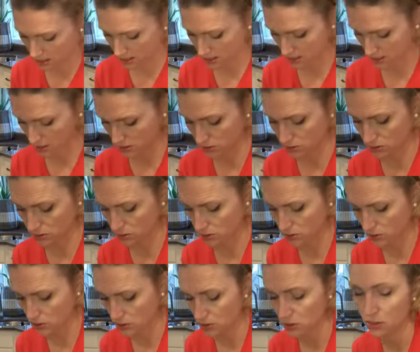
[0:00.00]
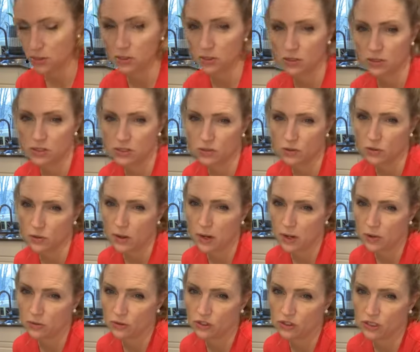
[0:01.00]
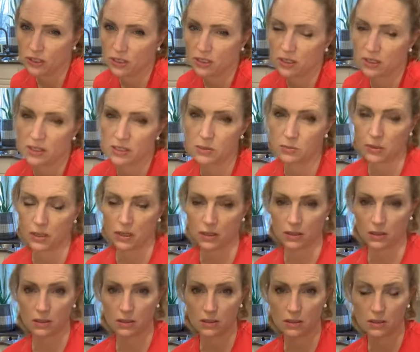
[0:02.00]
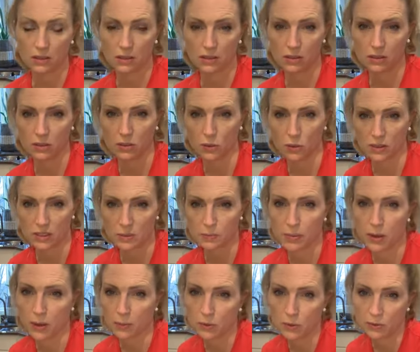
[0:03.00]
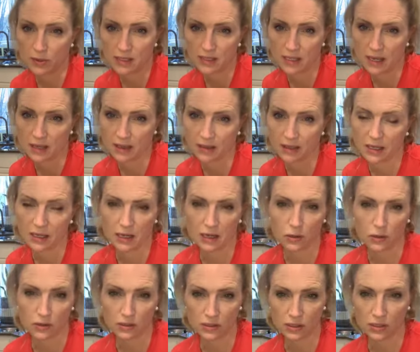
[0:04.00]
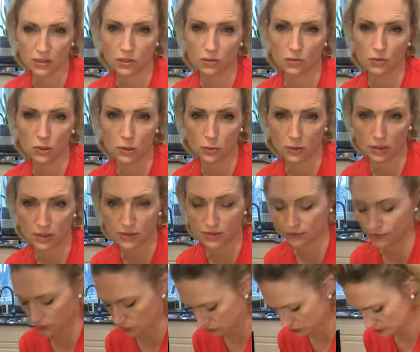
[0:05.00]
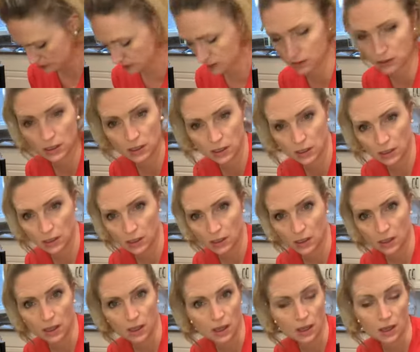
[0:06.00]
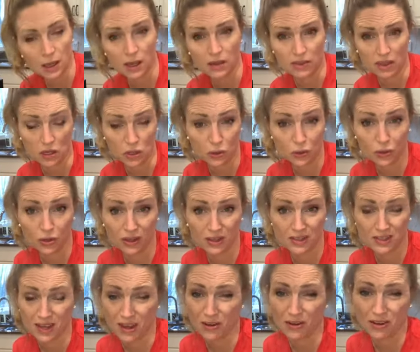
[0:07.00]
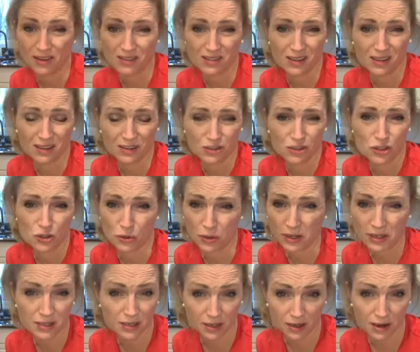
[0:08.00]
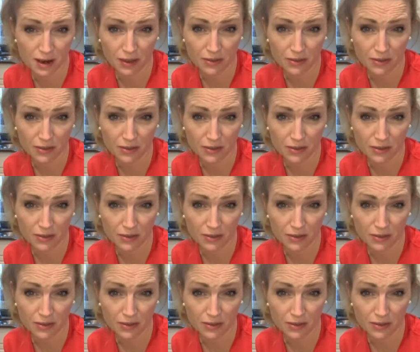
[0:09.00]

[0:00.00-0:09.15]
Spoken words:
and so you know how chicken is when, you know, it's pumped with saline and it looks huge when it's frozen, and then you cook it down and it's like it's shrunk to